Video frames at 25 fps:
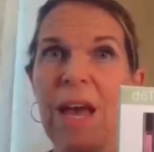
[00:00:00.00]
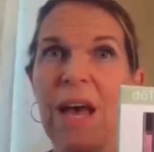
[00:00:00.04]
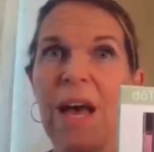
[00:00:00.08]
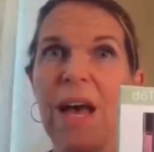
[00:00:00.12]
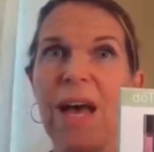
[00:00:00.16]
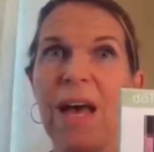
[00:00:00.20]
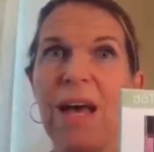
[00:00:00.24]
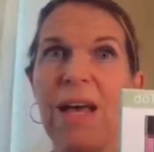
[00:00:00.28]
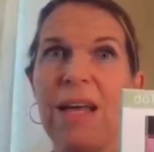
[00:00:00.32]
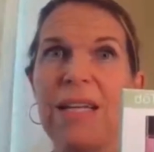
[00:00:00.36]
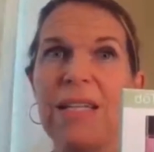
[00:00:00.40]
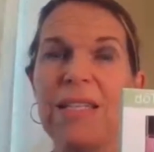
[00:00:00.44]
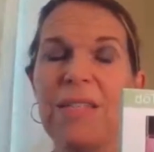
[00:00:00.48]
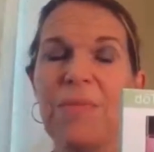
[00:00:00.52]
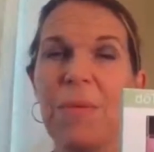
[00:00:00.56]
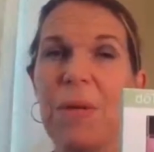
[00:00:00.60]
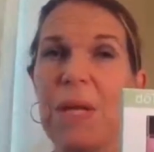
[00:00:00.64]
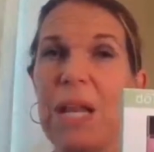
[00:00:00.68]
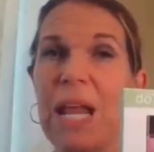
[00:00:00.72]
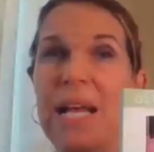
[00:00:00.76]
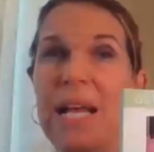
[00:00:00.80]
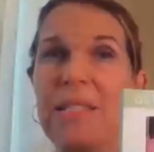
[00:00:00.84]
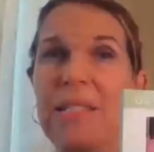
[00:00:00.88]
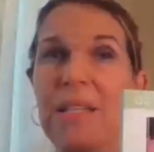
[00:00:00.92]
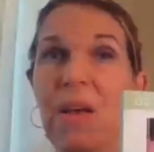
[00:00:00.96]
It
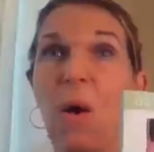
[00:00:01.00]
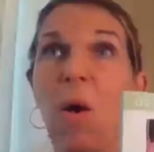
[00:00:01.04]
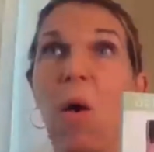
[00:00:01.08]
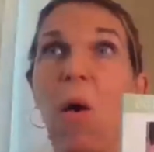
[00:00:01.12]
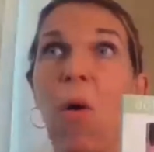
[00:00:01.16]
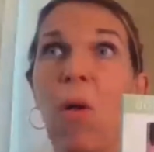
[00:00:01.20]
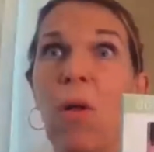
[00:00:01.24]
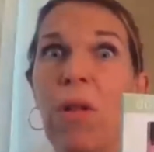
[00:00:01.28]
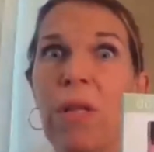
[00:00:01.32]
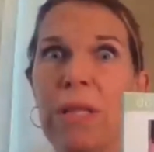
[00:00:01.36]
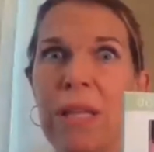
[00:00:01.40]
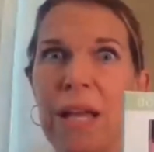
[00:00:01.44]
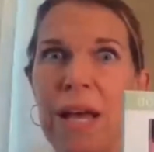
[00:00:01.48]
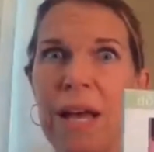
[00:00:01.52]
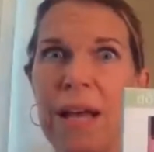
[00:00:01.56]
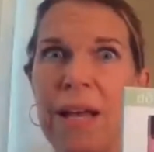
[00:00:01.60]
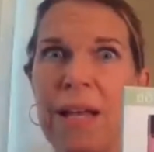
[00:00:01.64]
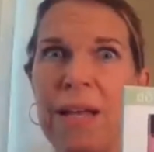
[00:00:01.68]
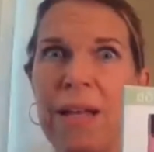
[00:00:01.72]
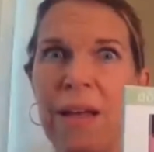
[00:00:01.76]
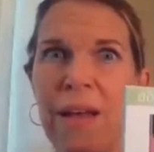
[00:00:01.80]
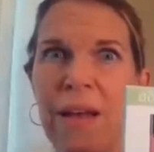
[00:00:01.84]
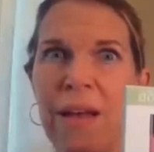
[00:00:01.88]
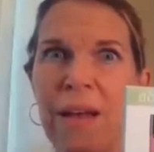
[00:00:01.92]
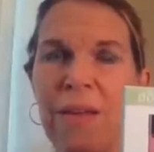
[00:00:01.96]
has a whole line
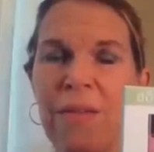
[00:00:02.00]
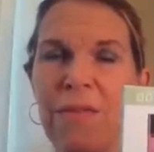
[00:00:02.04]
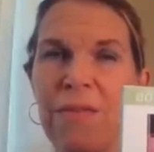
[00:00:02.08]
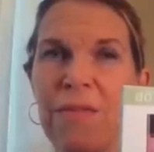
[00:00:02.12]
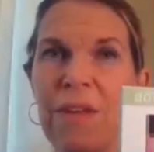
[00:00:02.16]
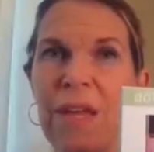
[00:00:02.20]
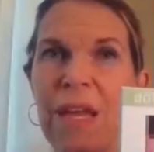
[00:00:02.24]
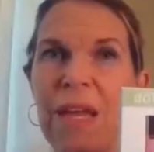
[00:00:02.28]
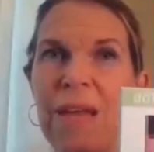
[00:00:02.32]
of